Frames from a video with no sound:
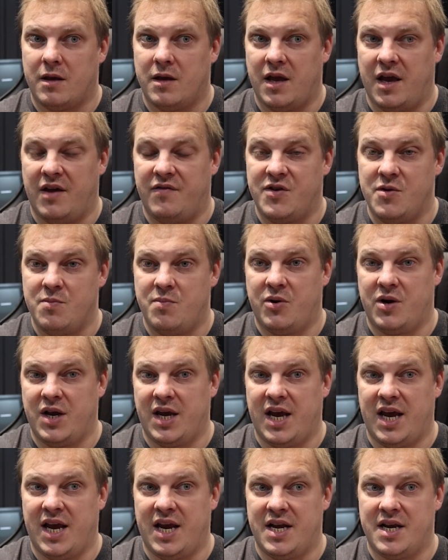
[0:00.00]
if you put it
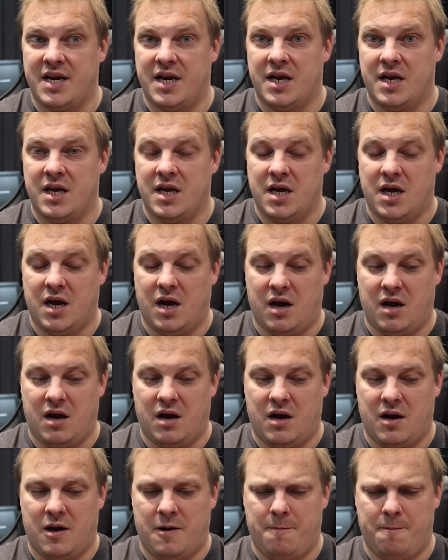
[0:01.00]
in
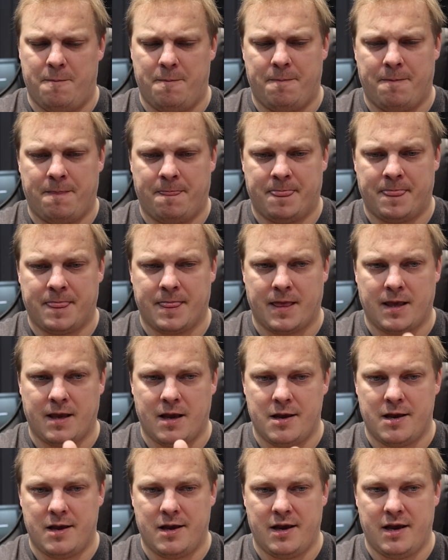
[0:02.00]

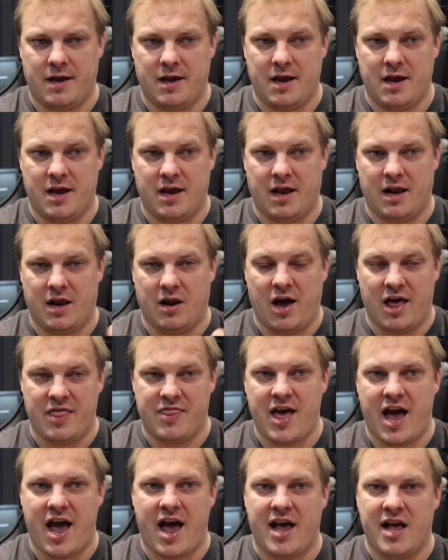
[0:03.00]
like
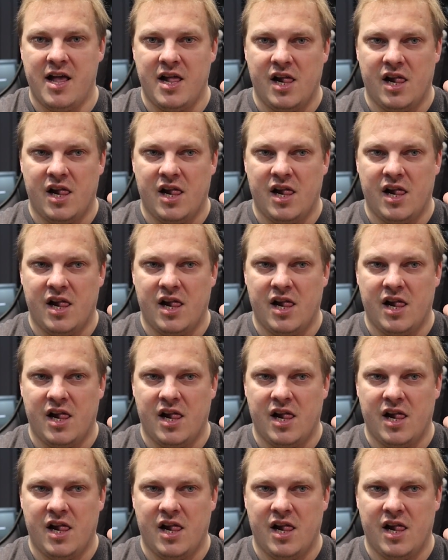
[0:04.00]
that,